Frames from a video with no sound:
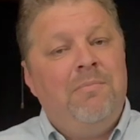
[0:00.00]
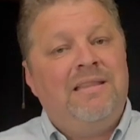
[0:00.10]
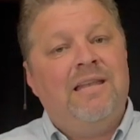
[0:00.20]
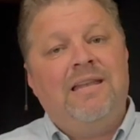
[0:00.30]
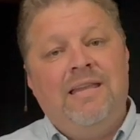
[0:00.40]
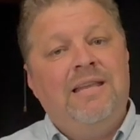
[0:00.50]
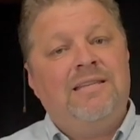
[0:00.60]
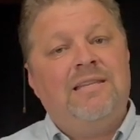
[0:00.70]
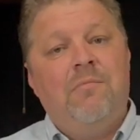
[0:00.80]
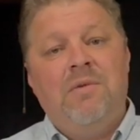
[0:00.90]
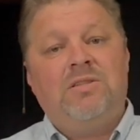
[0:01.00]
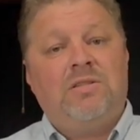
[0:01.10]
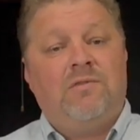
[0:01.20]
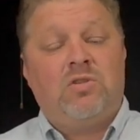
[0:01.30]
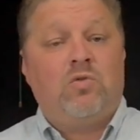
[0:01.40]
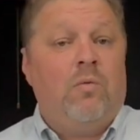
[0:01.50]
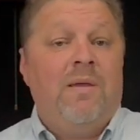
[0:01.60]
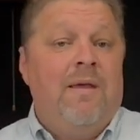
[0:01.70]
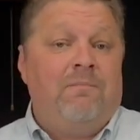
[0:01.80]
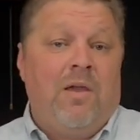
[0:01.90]
meet the needs in the midst of the storm
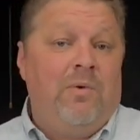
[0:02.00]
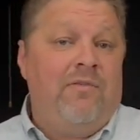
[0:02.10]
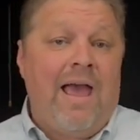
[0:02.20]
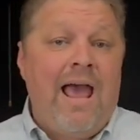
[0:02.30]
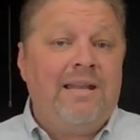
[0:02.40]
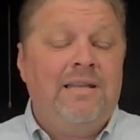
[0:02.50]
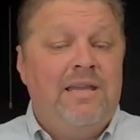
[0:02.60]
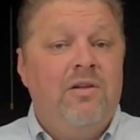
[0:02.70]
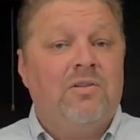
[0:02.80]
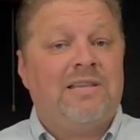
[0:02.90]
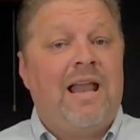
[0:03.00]
than we've had in years.